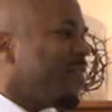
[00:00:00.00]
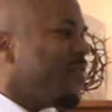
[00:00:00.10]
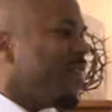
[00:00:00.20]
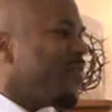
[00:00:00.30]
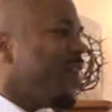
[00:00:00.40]

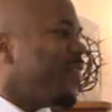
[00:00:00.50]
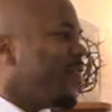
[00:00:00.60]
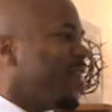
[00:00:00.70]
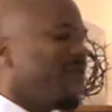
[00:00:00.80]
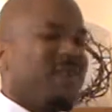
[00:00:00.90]
You're not going to have
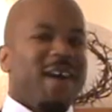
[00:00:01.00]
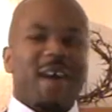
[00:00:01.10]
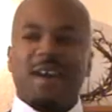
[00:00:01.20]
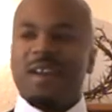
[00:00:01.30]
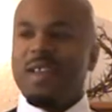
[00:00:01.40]
no giving
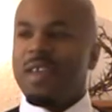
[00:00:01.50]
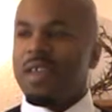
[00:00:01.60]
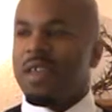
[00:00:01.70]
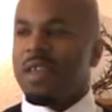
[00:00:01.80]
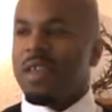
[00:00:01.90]
heart.
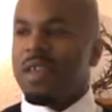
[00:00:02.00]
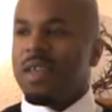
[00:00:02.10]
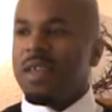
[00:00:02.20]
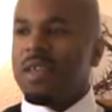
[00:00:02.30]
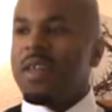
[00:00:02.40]

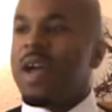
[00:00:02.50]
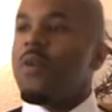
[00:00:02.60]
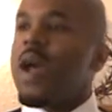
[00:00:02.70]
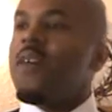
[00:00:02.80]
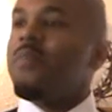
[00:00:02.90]
You're not
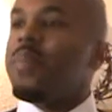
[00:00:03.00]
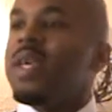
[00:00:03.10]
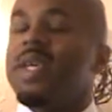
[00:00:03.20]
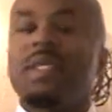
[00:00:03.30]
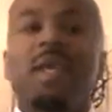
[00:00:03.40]
going to have
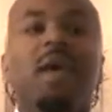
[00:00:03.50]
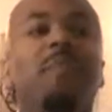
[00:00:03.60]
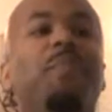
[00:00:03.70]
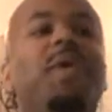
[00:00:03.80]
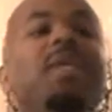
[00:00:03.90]
peace.
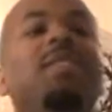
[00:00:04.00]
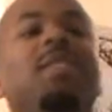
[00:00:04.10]
Peace